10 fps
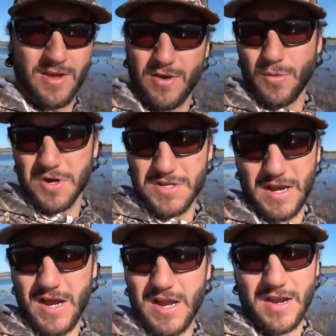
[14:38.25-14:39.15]
We're
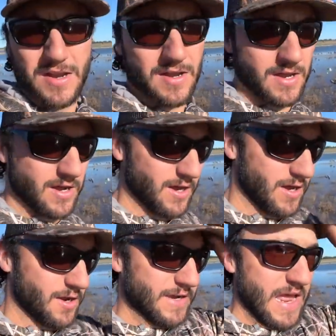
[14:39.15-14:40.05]
done.
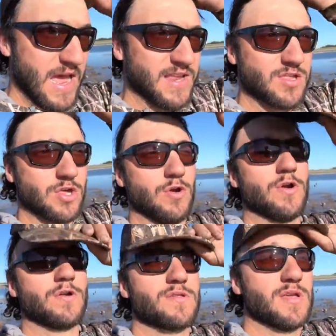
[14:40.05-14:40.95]
9
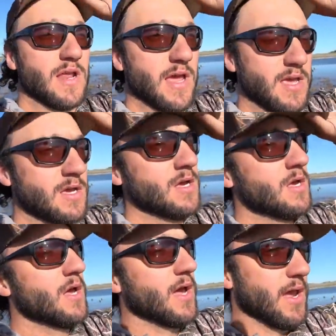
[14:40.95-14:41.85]
shooters today.
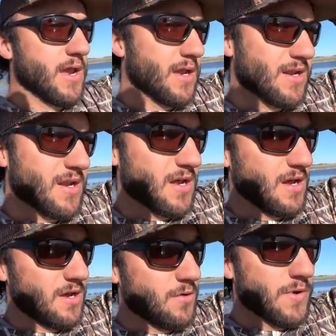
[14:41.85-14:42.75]
And
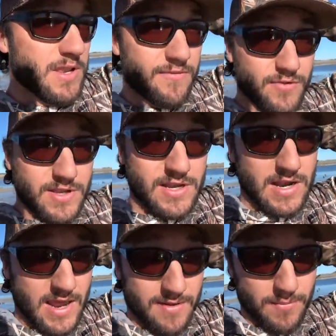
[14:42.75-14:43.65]
we definitely did
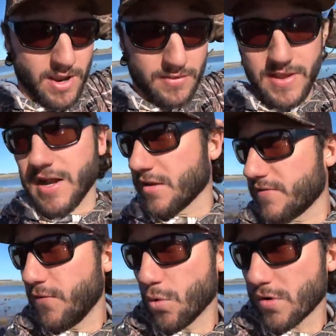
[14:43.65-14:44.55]
an 8-man, that is
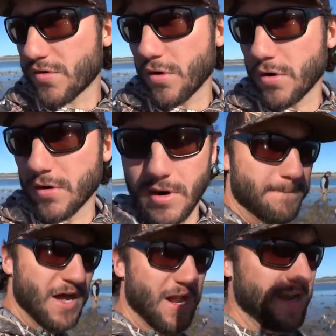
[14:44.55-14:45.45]
for certain.
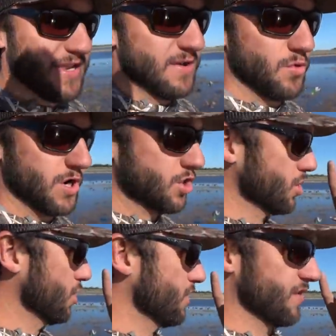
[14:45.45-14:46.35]
But I did want to
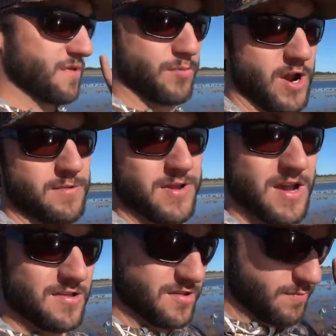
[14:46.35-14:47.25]
show you the spread
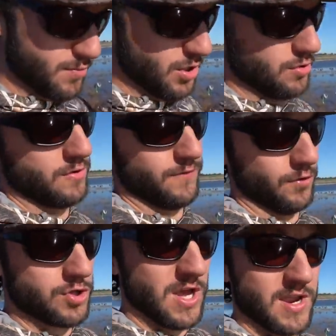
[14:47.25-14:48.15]
because it's beautiful.
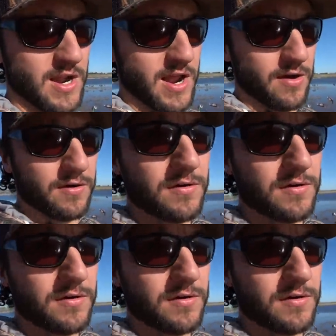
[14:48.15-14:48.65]
Check it out.